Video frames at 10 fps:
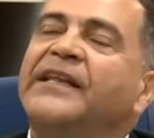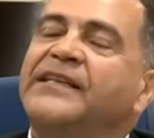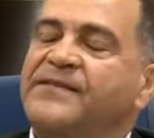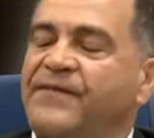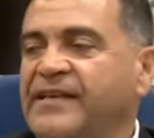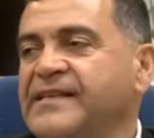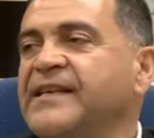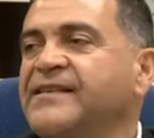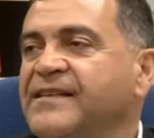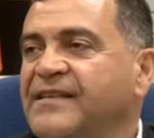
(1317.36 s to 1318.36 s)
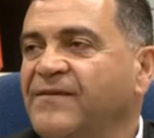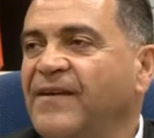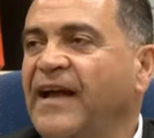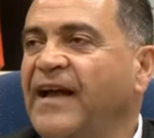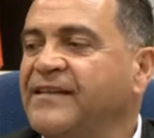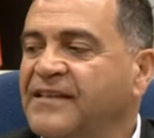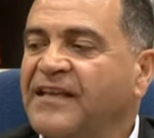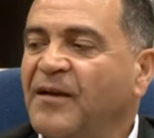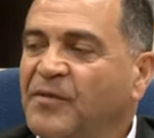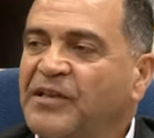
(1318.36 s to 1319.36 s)
It is very sensitive, and it
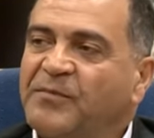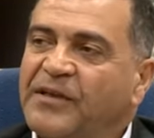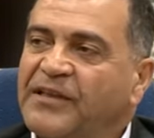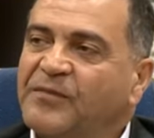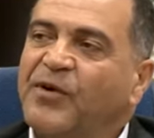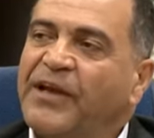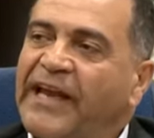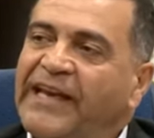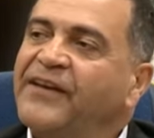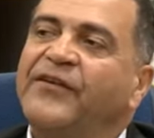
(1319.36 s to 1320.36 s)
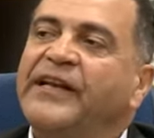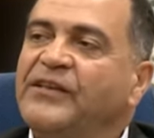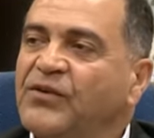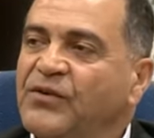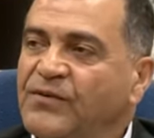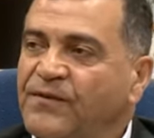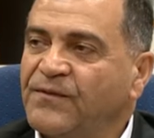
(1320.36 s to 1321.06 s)
can be depicted by any radio